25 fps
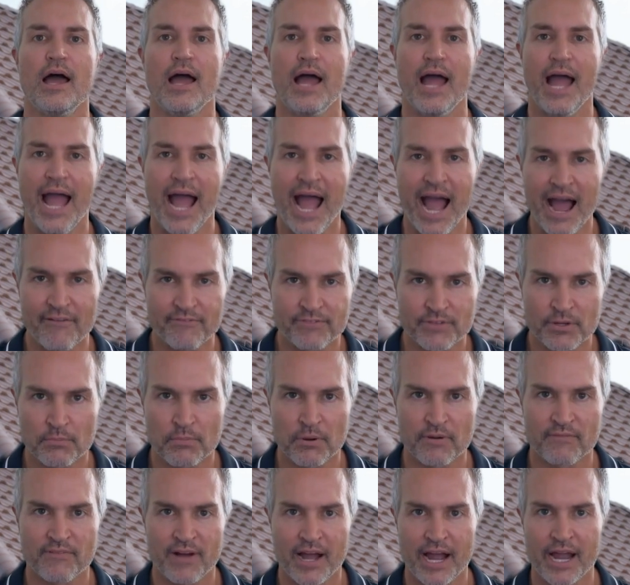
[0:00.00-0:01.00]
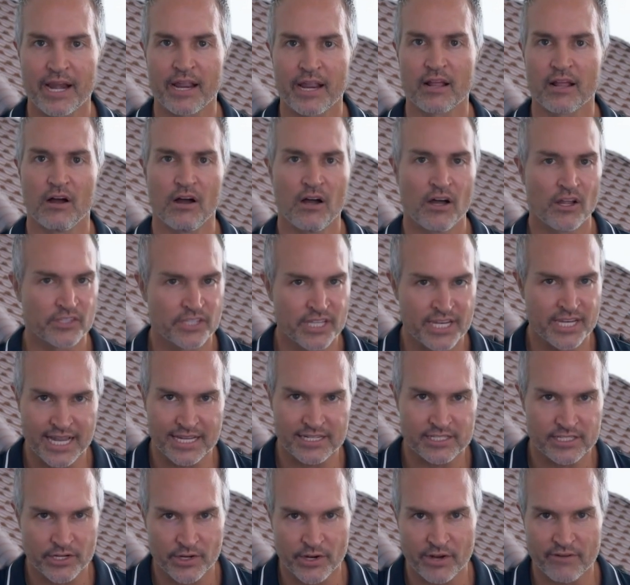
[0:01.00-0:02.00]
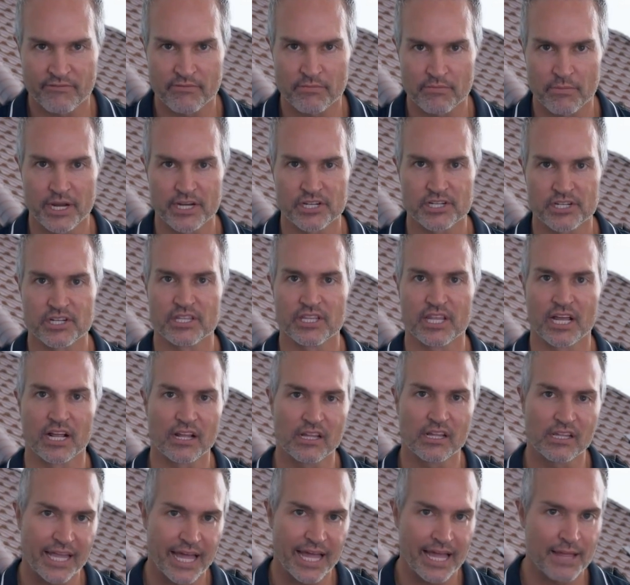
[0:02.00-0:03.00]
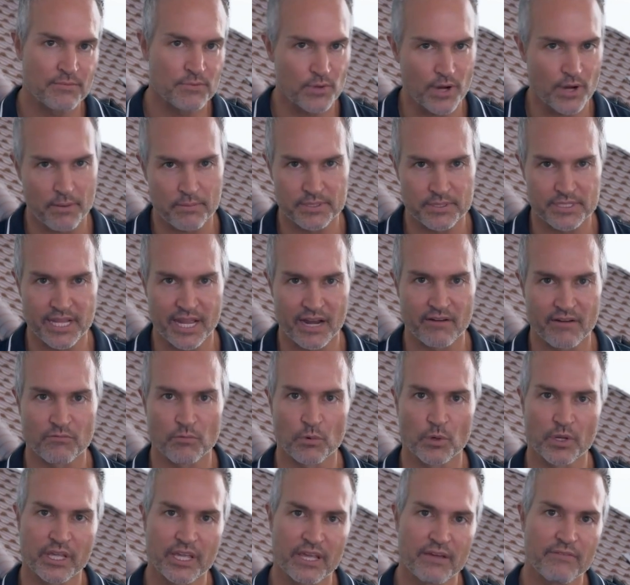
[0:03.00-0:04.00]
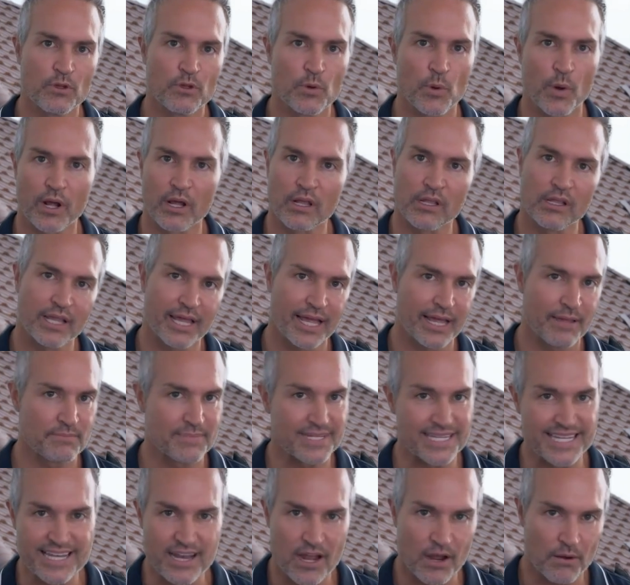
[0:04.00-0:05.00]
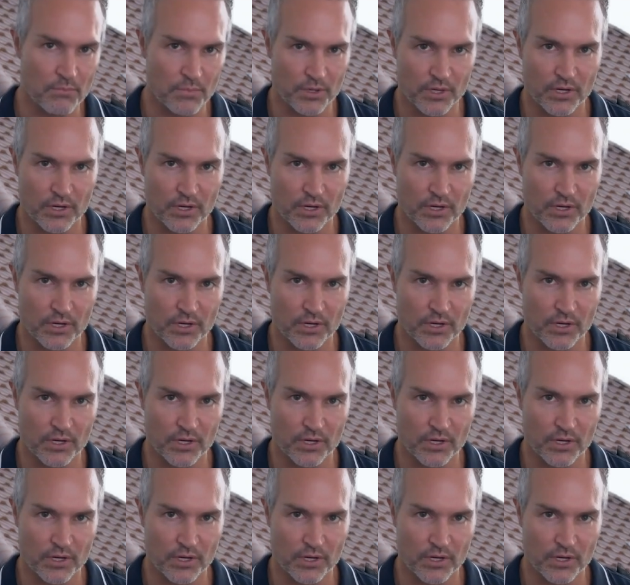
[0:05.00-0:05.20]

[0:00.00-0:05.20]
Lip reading: After providing all the necessary information, the claims representative will give you a claims number.